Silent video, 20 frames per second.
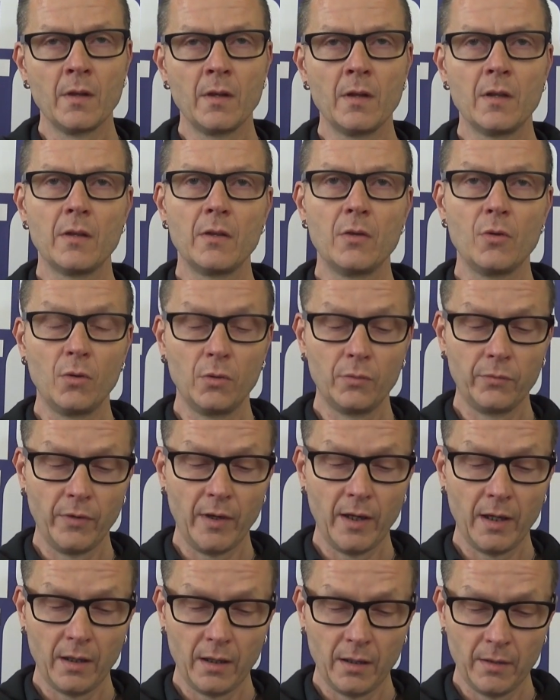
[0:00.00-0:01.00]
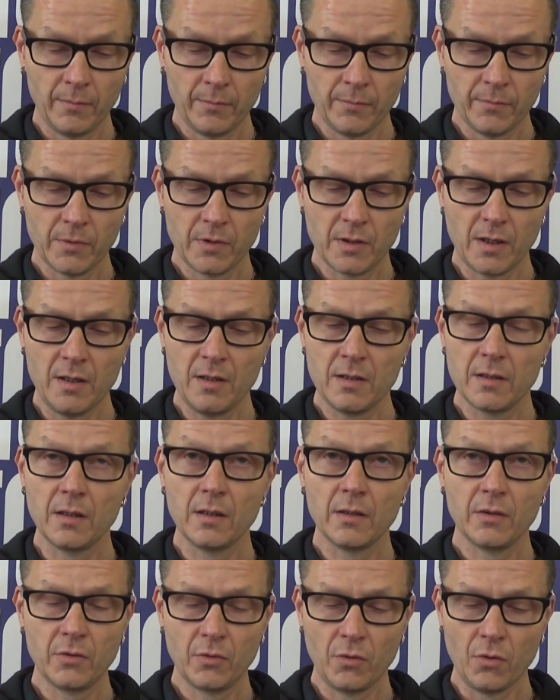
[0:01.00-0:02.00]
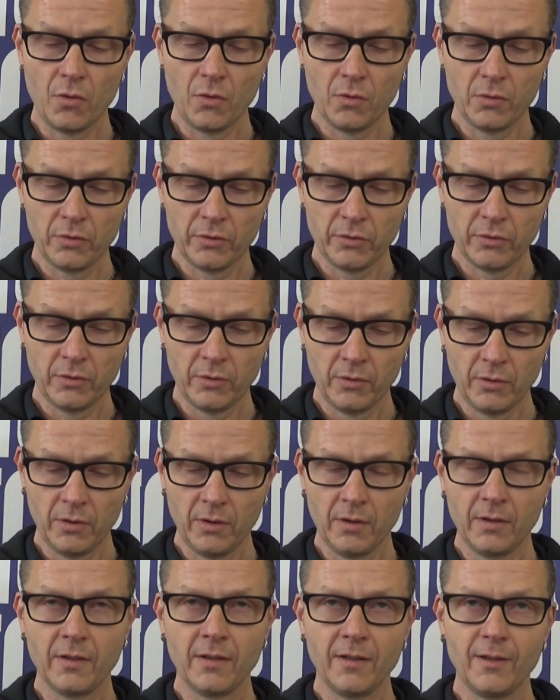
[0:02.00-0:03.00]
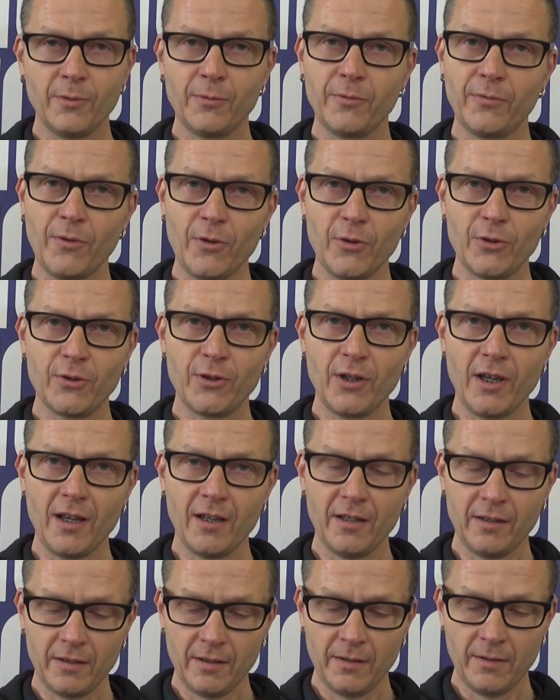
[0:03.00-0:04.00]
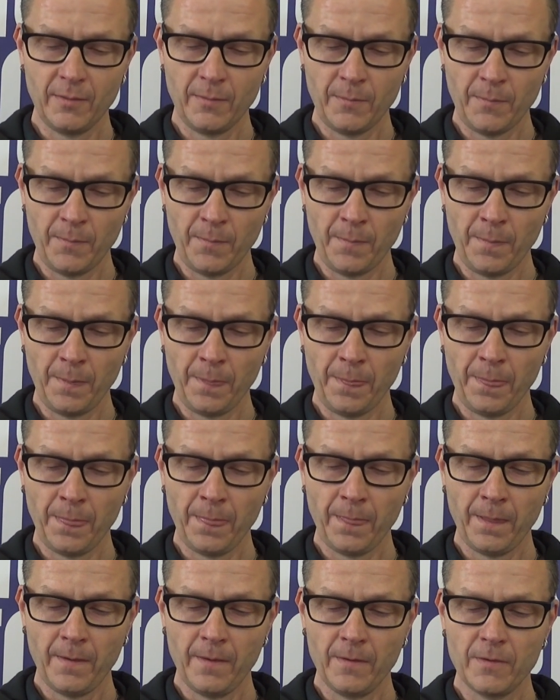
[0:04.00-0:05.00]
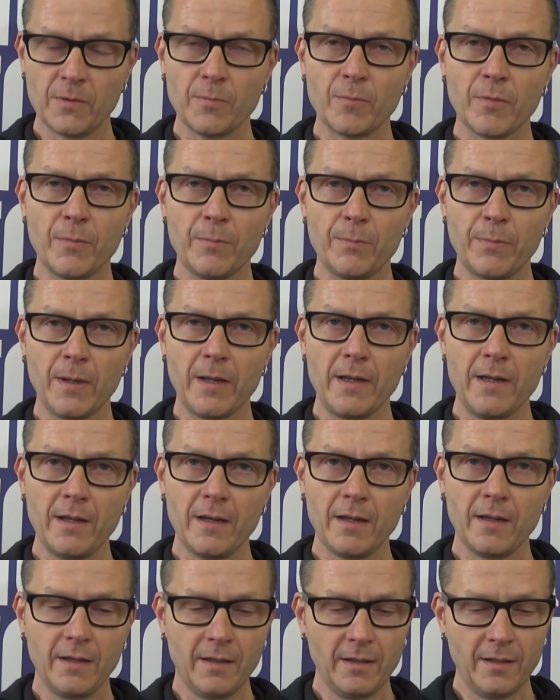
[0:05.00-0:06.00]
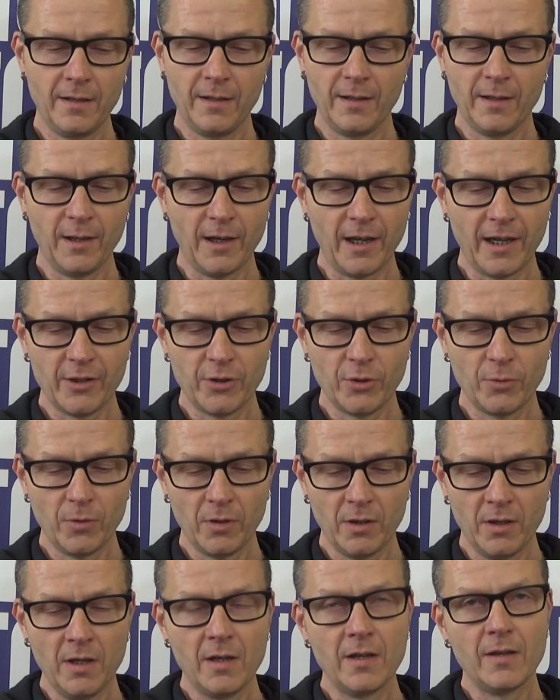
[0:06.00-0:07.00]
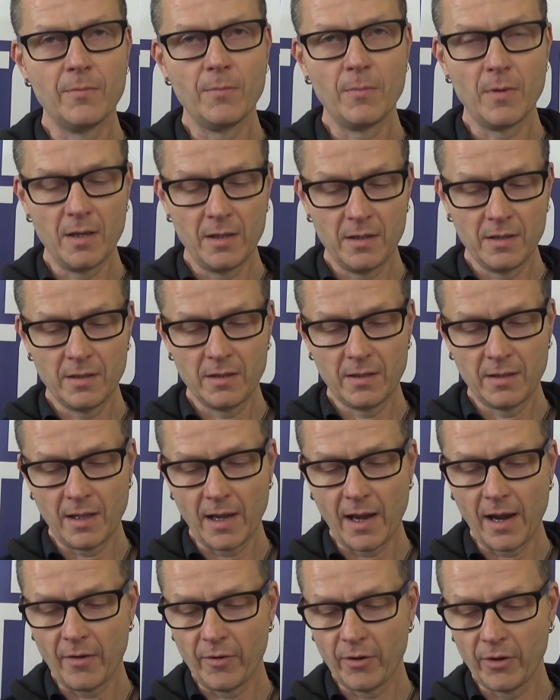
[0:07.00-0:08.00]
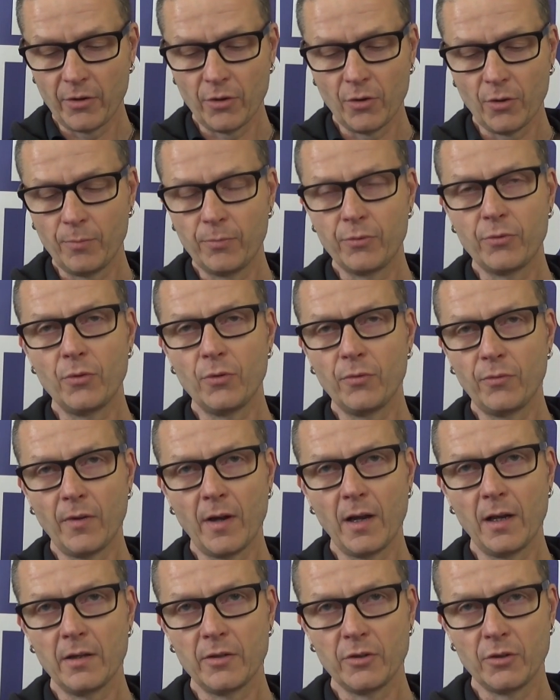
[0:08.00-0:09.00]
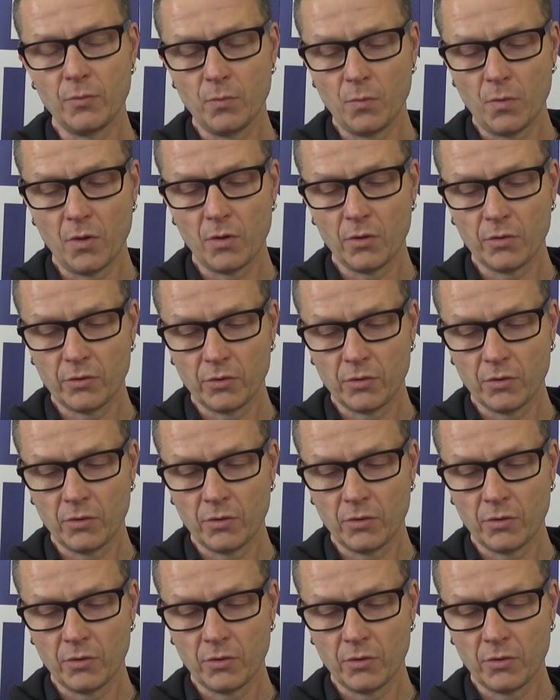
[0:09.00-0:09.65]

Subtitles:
The old Vic, seats in the stalls, our first date. Something bleak and intellectual, and me staring at your profile as you watch.